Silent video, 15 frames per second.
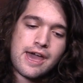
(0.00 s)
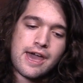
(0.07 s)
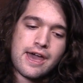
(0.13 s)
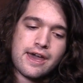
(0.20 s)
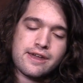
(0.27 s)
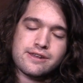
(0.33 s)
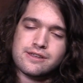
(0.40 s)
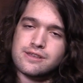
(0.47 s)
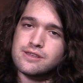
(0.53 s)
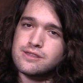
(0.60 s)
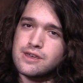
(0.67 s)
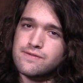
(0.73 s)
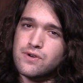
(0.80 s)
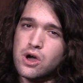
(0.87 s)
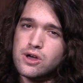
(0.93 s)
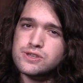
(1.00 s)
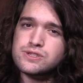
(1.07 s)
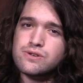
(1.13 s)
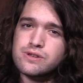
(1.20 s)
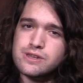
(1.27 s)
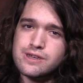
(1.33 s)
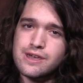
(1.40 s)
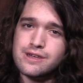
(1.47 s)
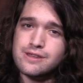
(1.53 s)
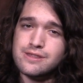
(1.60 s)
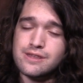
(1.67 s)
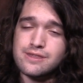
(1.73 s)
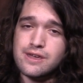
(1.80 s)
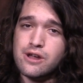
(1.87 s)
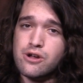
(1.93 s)
And they've also indicated
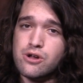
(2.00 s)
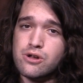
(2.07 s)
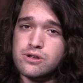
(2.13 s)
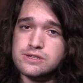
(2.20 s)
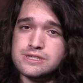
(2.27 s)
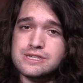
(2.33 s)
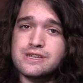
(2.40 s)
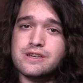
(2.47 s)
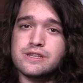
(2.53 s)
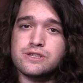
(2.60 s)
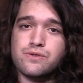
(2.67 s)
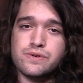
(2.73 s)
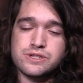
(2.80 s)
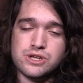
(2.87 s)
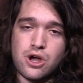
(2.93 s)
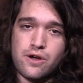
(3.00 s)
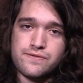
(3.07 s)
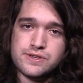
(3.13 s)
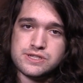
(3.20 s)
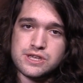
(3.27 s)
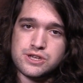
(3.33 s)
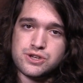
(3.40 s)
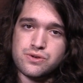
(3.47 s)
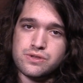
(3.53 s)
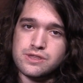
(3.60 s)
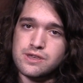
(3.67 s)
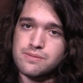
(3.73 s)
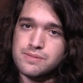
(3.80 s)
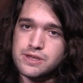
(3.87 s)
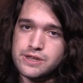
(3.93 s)
that they are seeking to resolve this issue in
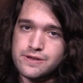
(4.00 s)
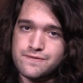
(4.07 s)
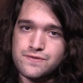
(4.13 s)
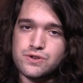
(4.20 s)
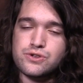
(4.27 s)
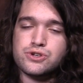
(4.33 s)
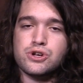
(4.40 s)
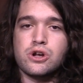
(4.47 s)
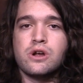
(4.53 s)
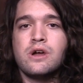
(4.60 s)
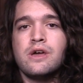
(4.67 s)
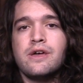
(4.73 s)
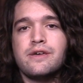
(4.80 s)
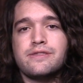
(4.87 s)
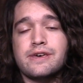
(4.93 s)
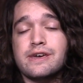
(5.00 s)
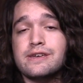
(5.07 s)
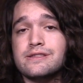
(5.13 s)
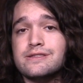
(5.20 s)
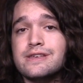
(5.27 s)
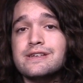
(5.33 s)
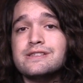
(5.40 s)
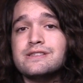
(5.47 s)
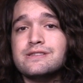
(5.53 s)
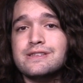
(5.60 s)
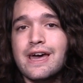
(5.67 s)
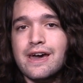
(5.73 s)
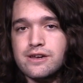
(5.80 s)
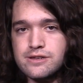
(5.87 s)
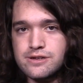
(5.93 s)
the immediate future. They did
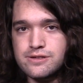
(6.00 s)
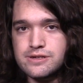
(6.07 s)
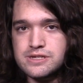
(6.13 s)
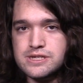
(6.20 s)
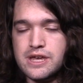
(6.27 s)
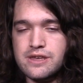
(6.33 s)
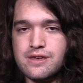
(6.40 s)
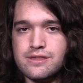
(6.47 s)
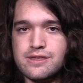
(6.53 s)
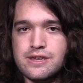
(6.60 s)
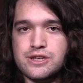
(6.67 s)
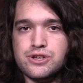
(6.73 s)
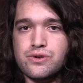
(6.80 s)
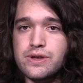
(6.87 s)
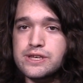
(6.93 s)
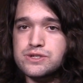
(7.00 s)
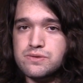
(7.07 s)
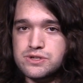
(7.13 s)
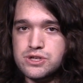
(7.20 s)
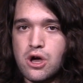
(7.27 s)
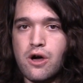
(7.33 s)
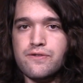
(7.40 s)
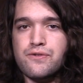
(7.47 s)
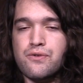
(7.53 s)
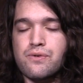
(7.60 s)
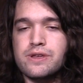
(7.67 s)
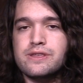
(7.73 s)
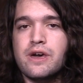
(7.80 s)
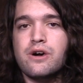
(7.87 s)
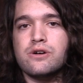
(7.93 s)
technically say that the issue is resolved for
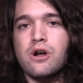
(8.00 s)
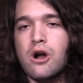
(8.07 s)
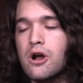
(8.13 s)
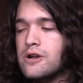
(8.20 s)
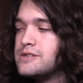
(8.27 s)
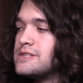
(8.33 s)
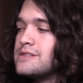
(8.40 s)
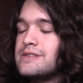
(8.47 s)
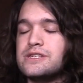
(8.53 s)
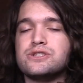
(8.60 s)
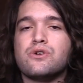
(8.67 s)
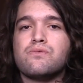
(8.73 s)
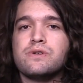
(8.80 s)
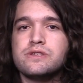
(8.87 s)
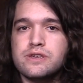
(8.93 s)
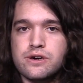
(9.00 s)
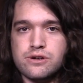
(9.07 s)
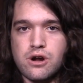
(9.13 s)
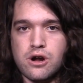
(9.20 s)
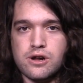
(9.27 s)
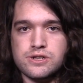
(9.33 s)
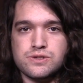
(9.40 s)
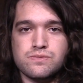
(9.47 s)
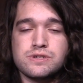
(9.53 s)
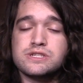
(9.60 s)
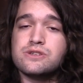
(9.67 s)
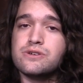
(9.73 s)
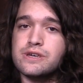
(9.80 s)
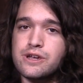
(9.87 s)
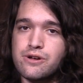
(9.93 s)
retail cards. These are retail cards. We
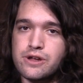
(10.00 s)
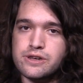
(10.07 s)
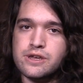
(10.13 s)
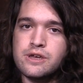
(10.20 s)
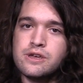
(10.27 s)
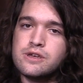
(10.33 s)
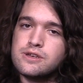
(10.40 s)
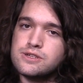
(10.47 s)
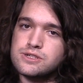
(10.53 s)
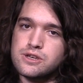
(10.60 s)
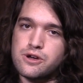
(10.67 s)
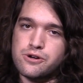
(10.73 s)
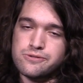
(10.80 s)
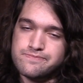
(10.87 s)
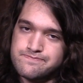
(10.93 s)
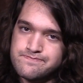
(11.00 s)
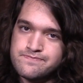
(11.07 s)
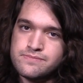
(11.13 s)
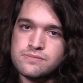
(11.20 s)
still hear it. So